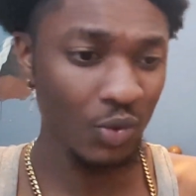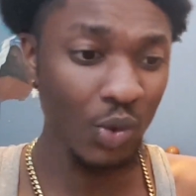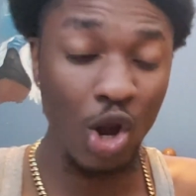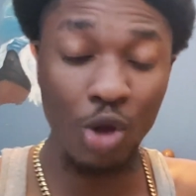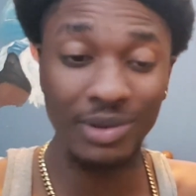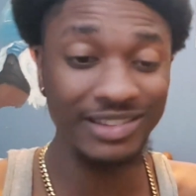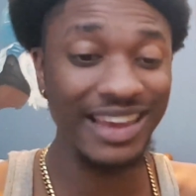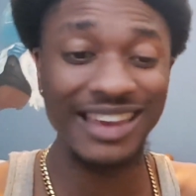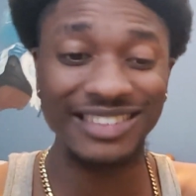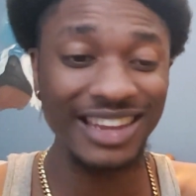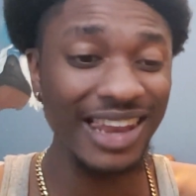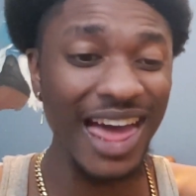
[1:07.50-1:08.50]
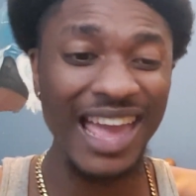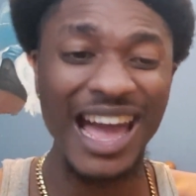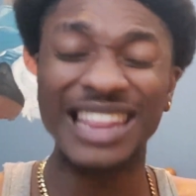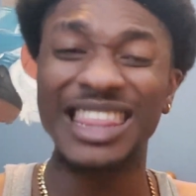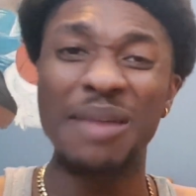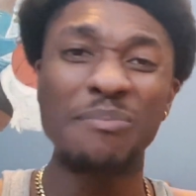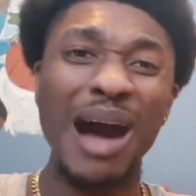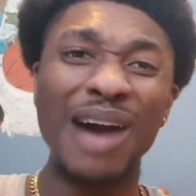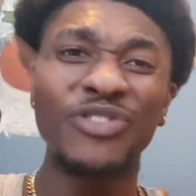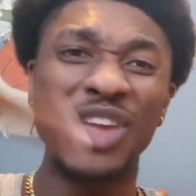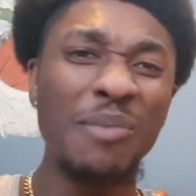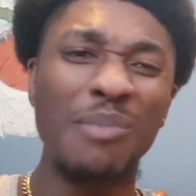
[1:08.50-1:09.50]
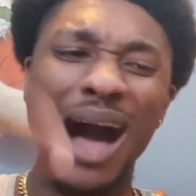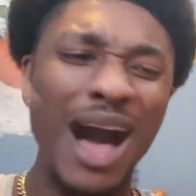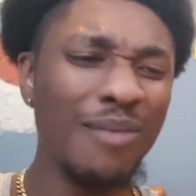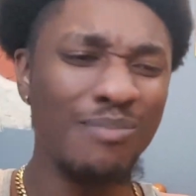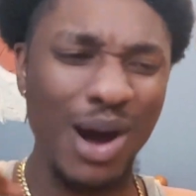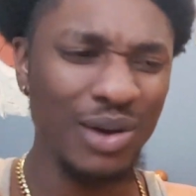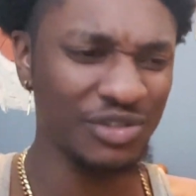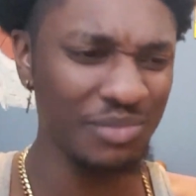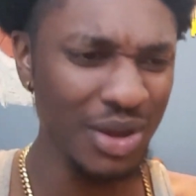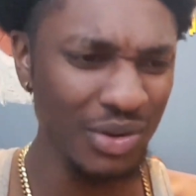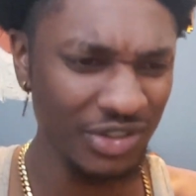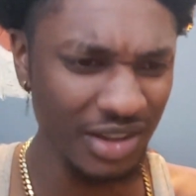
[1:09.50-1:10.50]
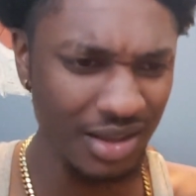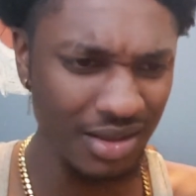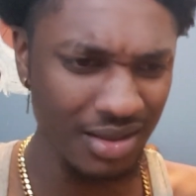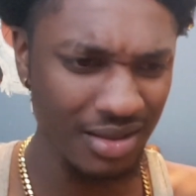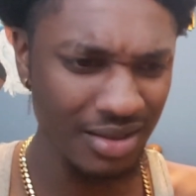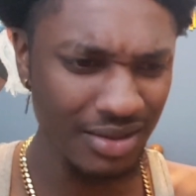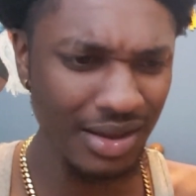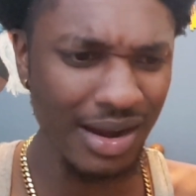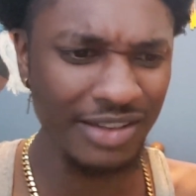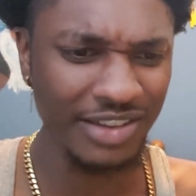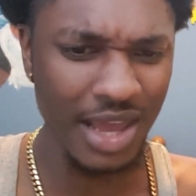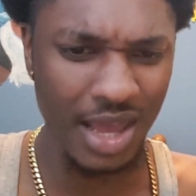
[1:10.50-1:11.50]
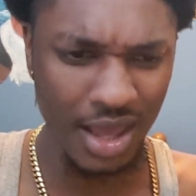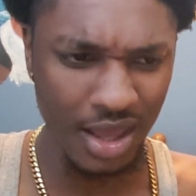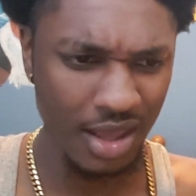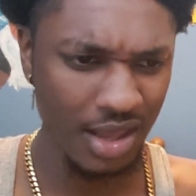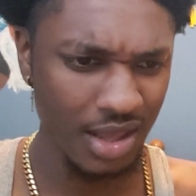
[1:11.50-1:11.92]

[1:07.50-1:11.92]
Real majestic, like, got that mafia mob boss music. You know what I'm saying?